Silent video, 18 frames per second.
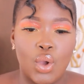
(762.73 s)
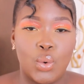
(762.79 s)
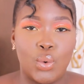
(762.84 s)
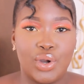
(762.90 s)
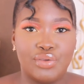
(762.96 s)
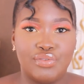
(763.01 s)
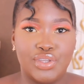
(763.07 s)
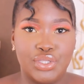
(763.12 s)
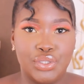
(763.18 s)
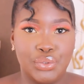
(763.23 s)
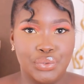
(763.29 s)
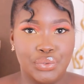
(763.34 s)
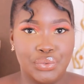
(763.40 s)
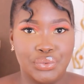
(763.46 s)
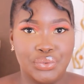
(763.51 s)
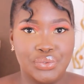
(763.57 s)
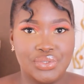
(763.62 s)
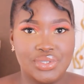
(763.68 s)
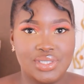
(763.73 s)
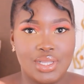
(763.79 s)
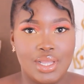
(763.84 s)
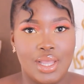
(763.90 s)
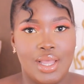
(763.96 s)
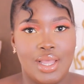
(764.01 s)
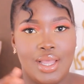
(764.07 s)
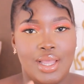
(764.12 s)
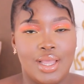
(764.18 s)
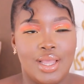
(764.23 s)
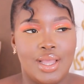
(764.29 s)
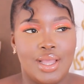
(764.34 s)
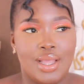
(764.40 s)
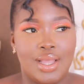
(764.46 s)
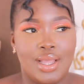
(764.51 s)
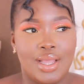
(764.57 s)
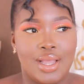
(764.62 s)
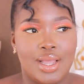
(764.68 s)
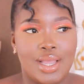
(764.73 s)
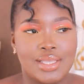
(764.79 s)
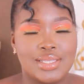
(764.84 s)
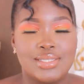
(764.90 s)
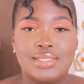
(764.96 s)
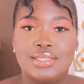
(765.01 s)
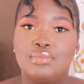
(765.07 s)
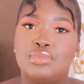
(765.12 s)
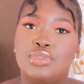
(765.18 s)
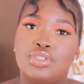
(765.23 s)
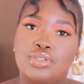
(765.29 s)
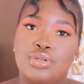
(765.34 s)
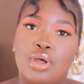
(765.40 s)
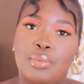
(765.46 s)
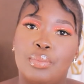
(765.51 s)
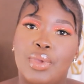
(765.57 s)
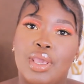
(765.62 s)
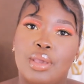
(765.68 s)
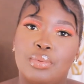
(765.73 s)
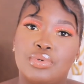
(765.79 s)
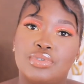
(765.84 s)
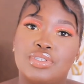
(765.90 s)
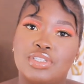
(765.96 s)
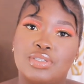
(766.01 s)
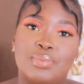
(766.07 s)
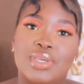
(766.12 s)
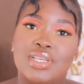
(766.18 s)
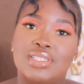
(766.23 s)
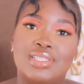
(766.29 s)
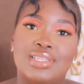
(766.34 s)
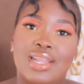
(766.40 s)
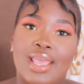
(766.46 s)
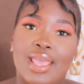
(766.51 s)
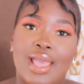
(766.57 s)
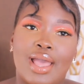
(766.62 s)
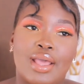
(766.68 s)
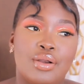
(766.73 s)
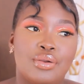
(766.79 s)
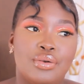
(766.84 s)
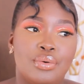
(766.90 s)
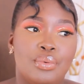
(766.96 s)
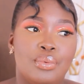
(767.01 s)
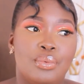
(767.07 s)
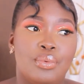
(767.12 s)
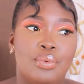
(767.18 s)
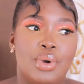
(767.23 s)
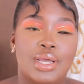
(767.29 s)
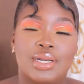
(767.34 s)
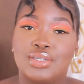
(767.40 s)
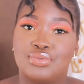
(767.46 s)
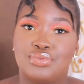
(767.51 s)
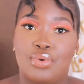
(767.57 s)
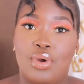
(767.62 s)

use. I seem to not be able to speak today. I don't know what is